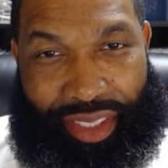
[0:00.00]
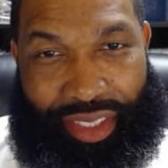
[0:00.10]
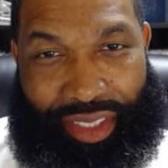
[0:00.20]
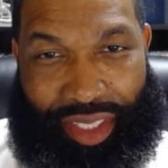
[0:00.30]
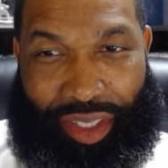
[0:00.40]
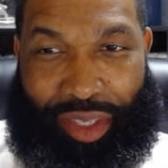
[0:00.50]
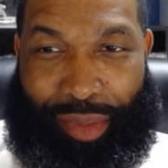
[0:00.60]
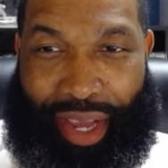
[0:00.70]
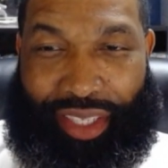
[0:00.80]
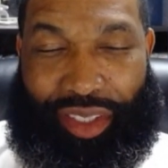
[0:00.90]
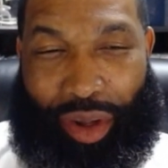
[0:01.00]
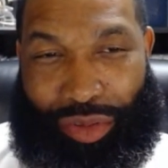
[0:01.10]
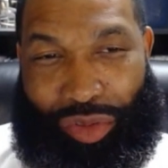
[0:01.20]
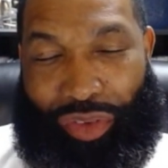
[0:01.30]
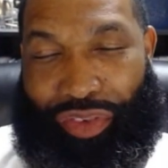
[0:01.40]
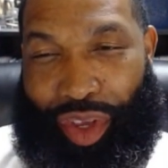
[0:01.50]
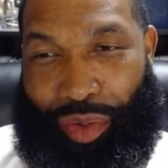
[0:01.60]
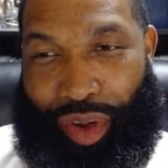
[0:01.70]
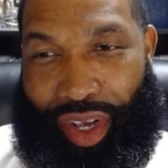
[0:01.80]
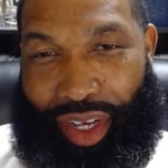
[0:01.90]
You know, he might have to go through a
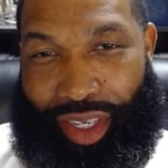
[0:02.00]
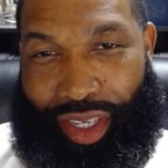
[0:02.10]
few